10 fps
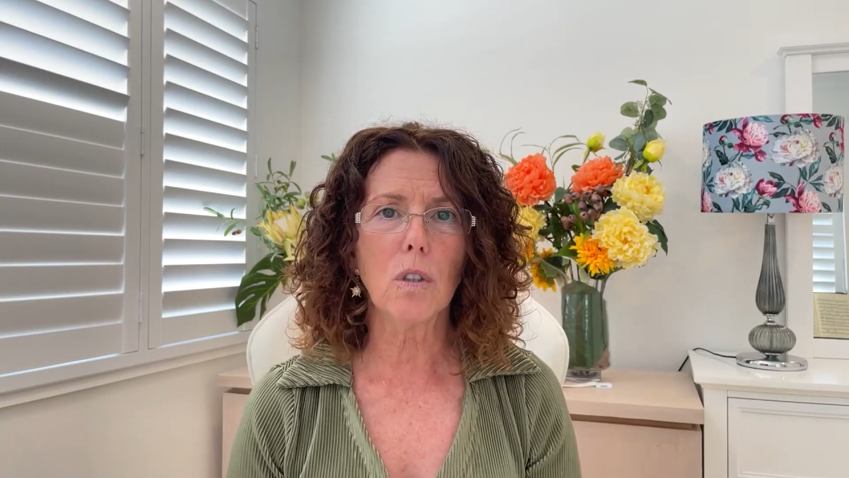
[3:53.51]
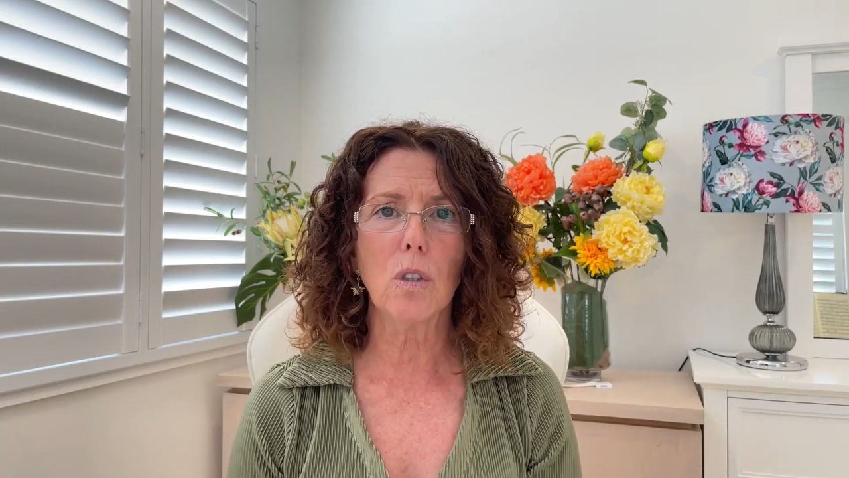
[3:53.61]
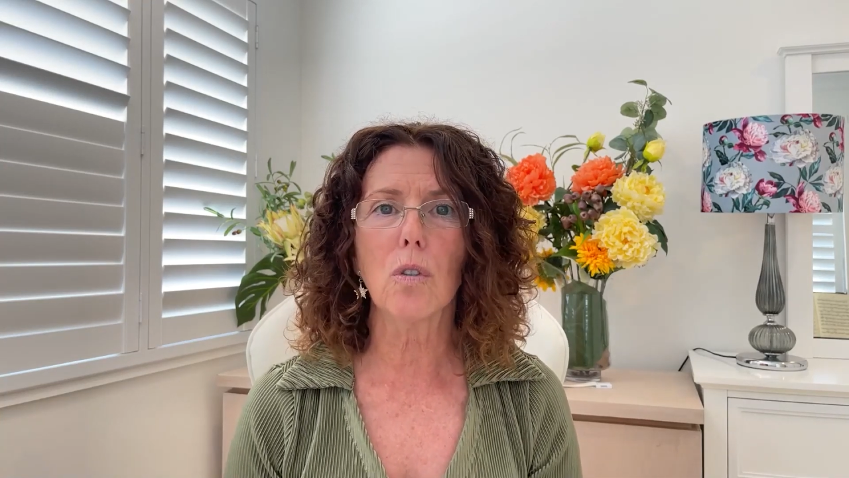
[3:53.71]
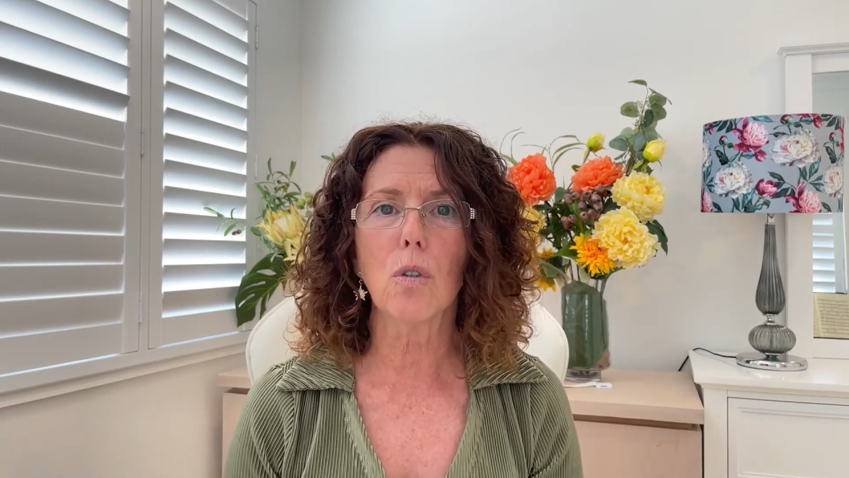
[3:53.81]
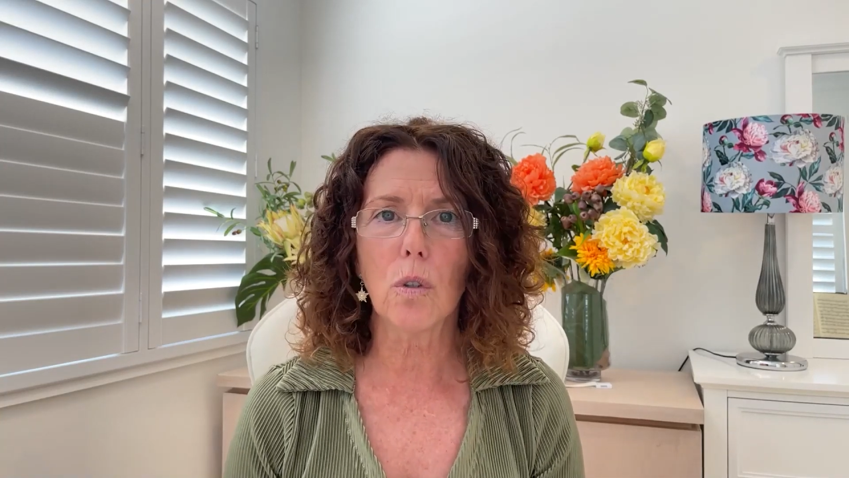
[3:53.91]

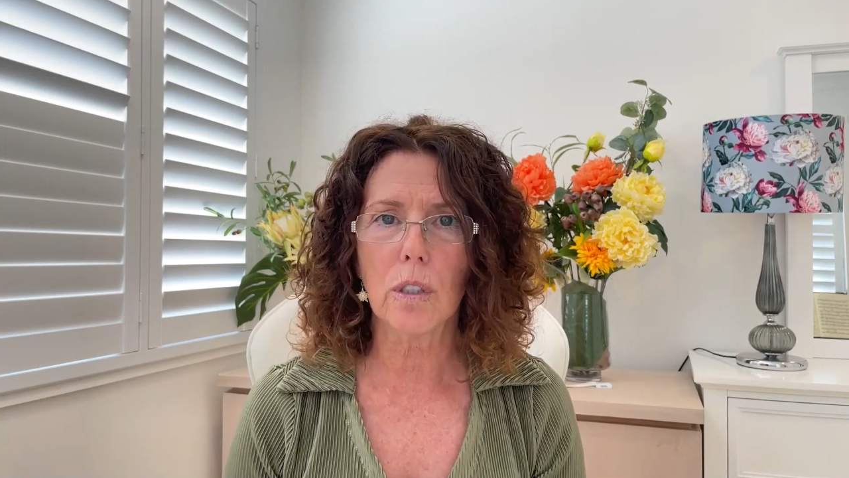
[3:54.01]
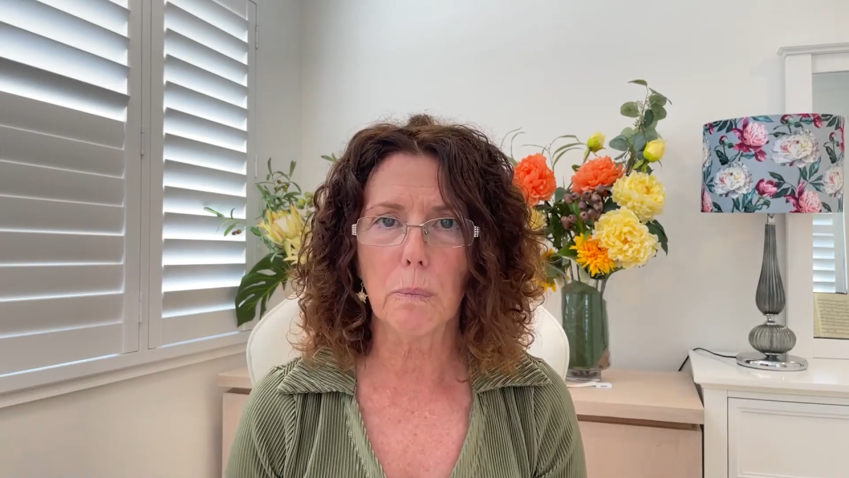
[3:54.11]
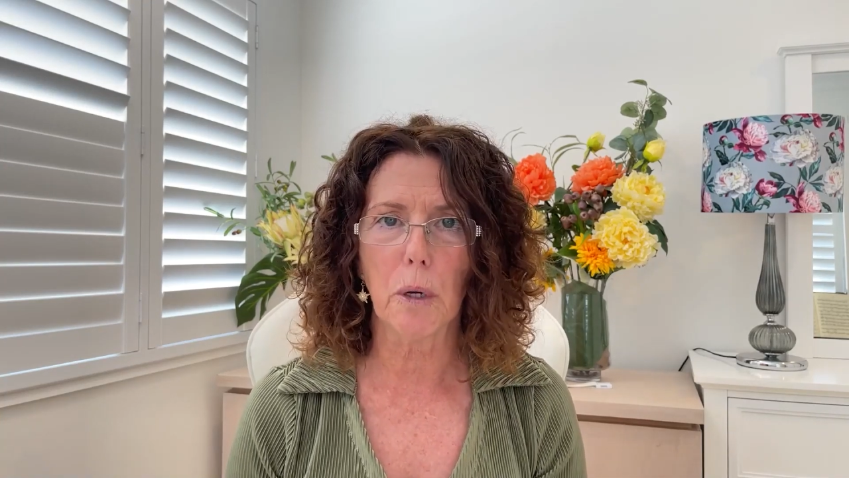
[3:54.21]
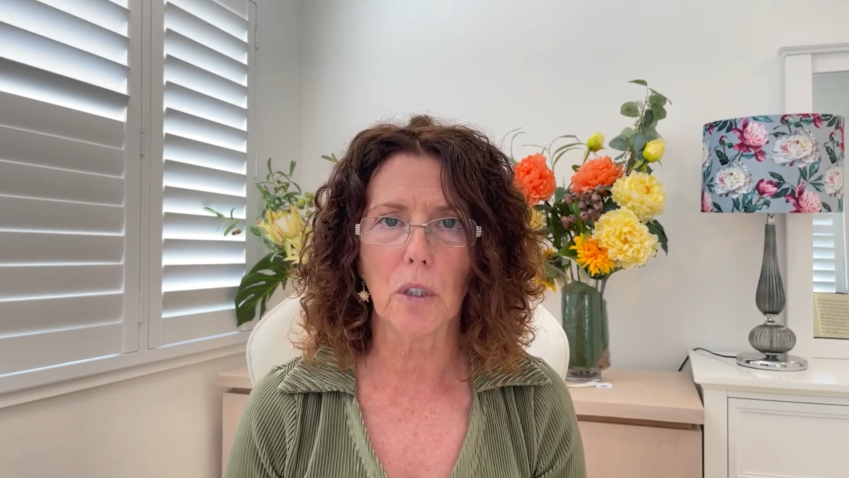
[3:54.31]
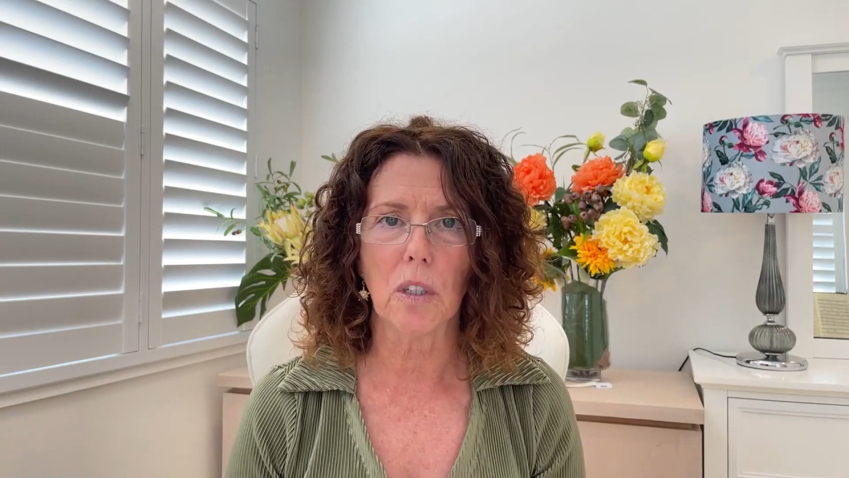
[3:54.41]
Source
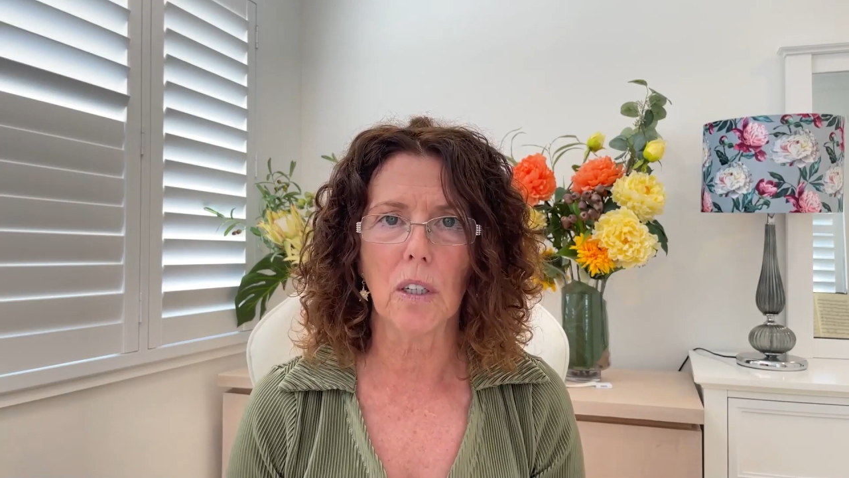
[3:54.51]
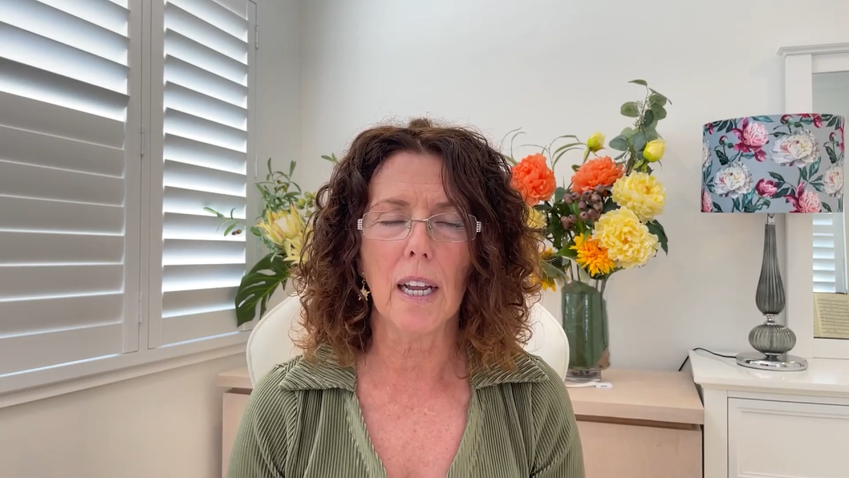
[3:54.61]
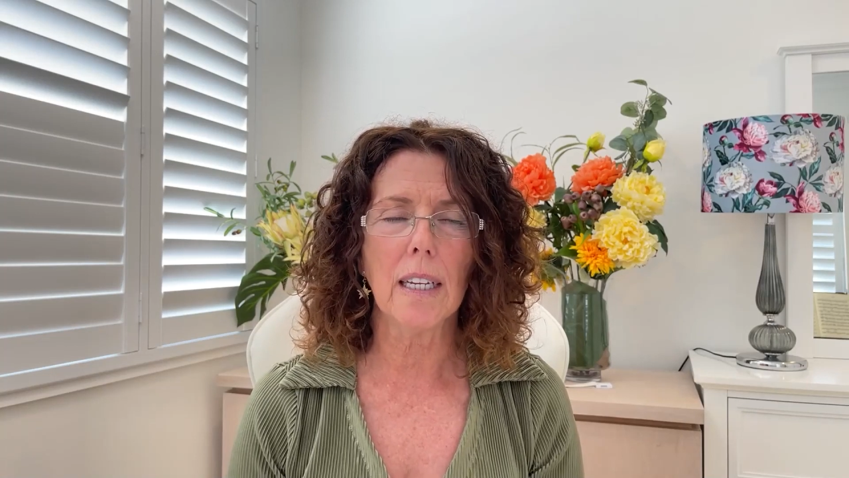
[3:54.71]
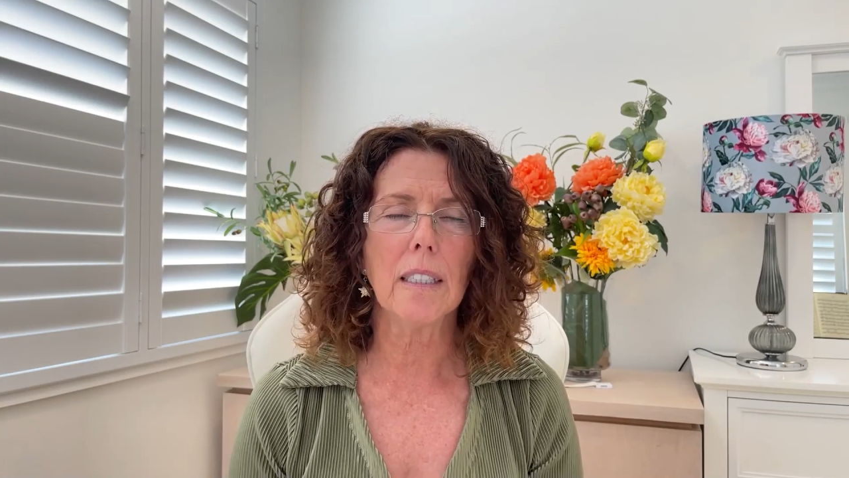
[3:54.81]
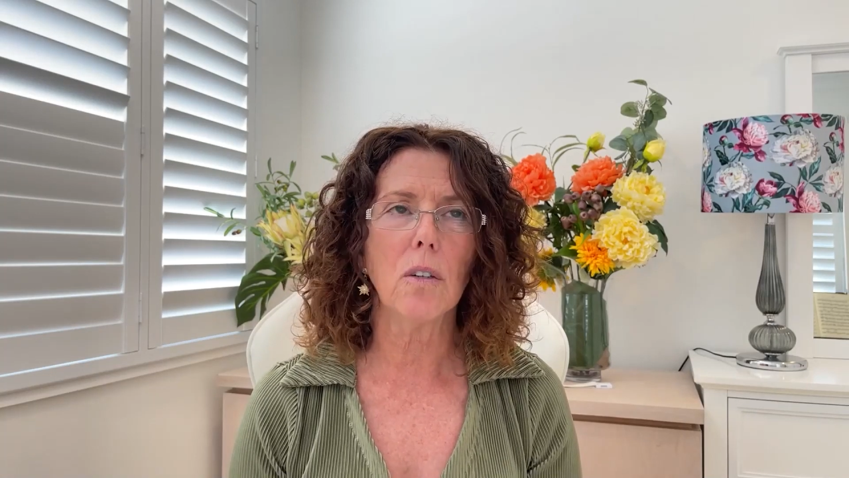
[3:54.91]
Bottle,
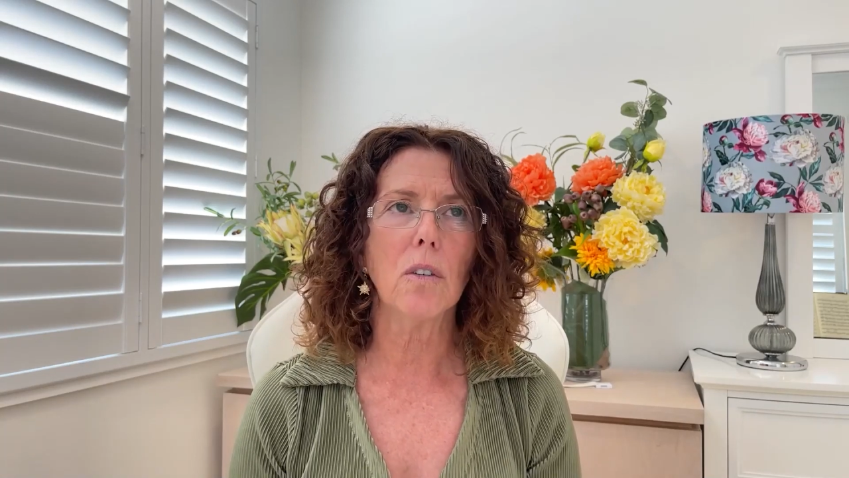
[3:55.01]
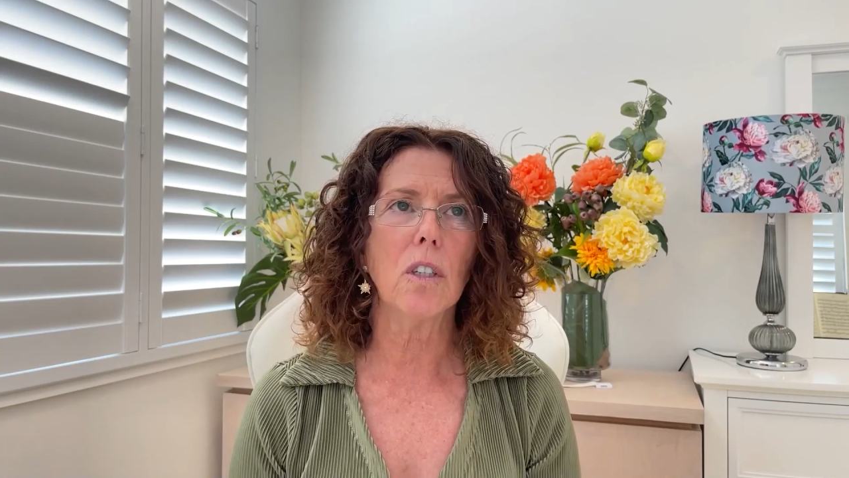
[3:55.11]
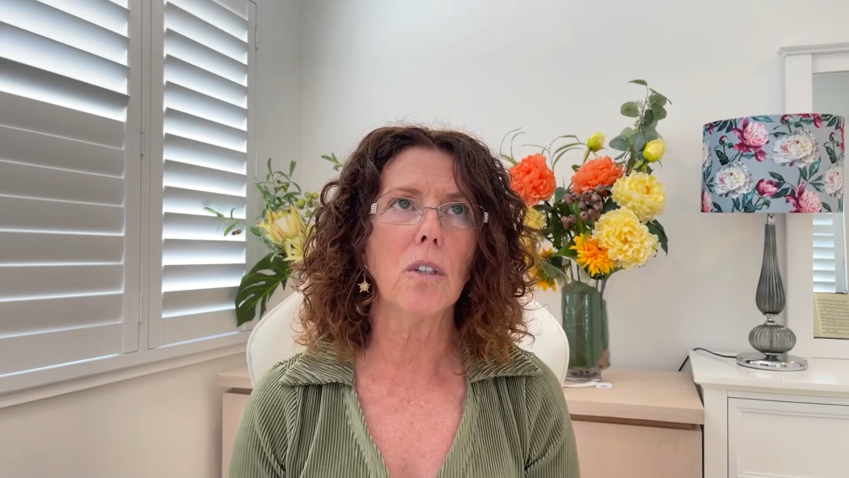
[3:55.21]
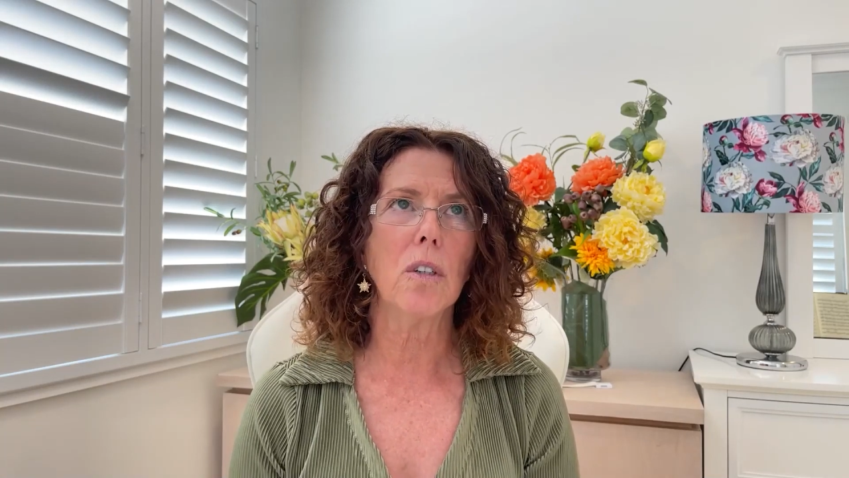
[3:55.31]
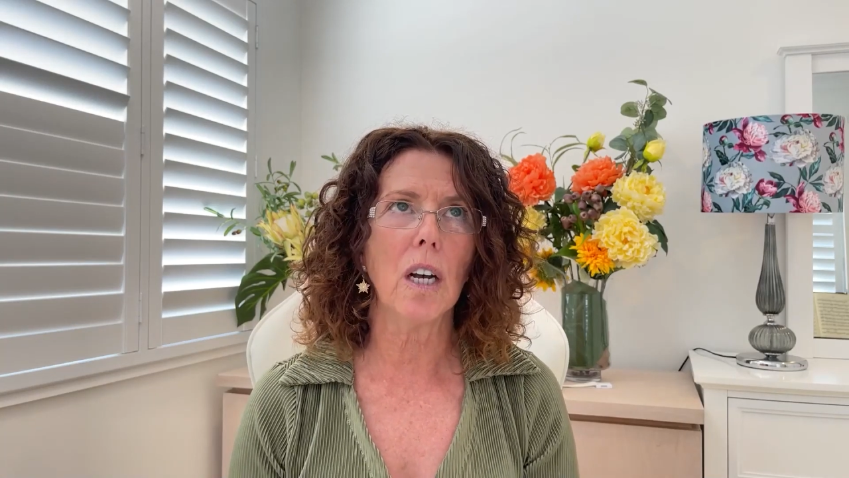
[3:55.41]

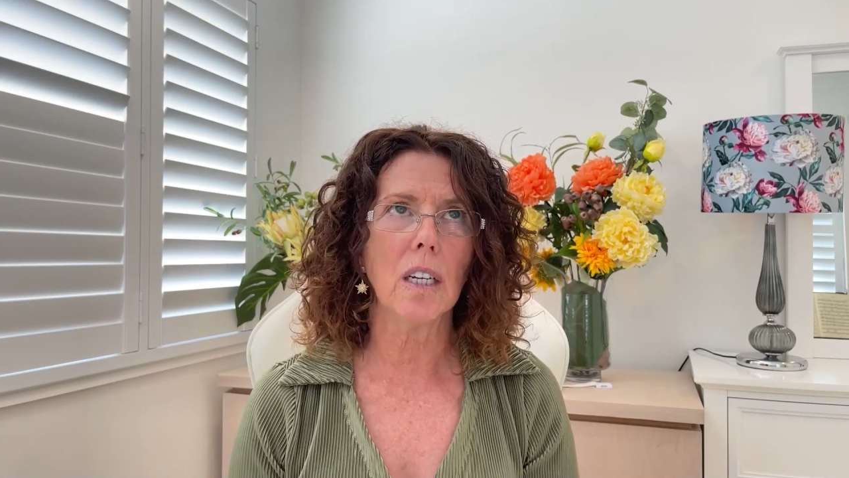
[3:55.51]
SOURCE